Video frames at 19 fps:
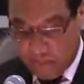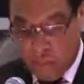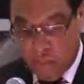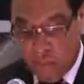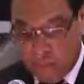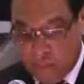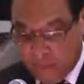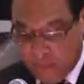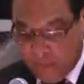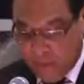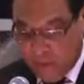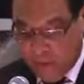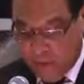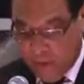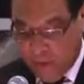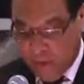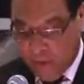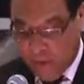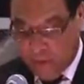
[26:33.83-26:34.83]
to continue
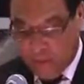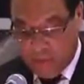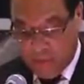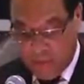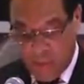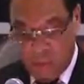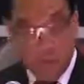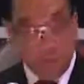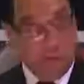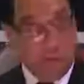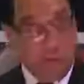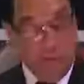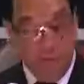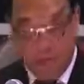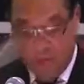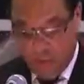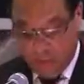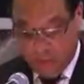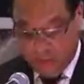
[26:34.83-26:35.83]
dialogue with you
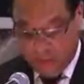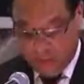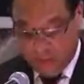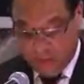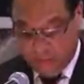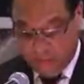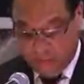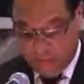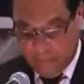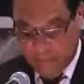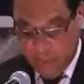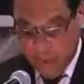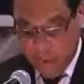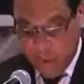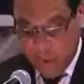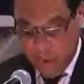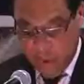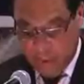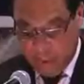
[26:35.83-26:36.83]
and your membership
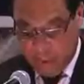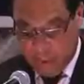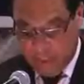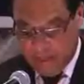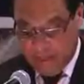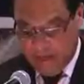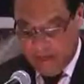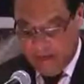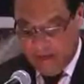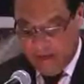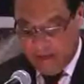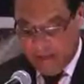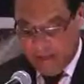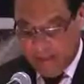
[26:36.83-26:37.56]
on ways that the